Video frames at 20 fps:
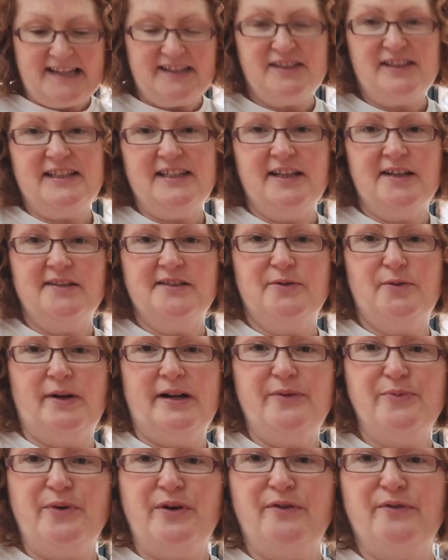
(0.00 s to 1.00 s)
It actually goes
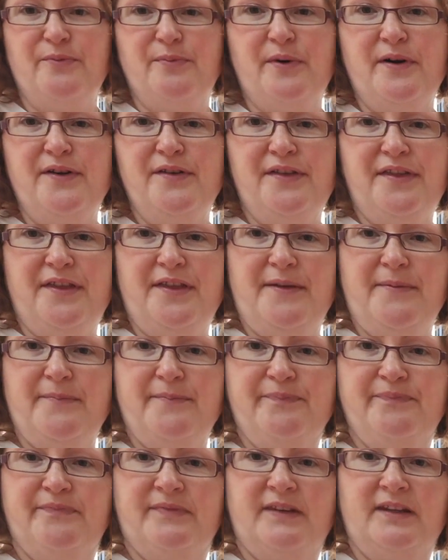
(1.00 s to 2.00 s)
quite well with both of them,
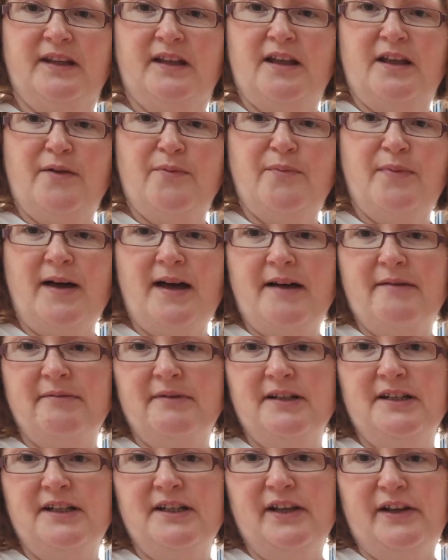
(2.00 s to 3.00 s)
but I'm
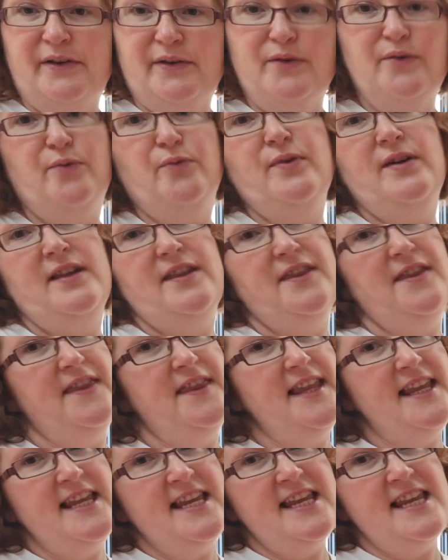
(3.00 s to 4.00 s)
going to go with
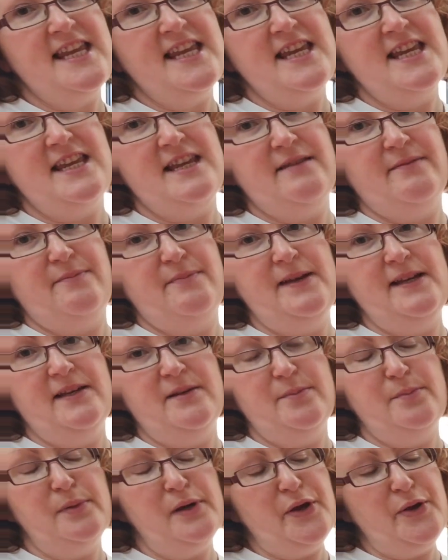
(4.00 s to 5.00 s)
the pink
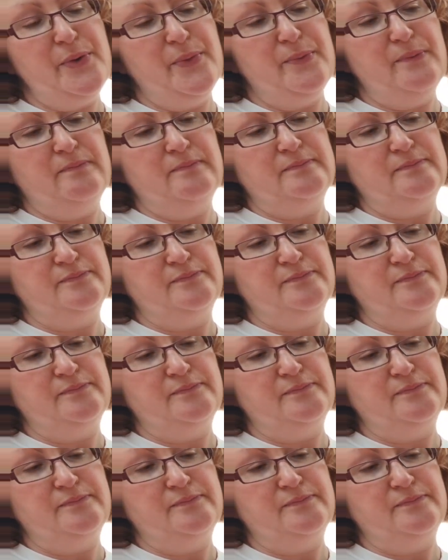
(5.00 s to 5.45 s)
and blue.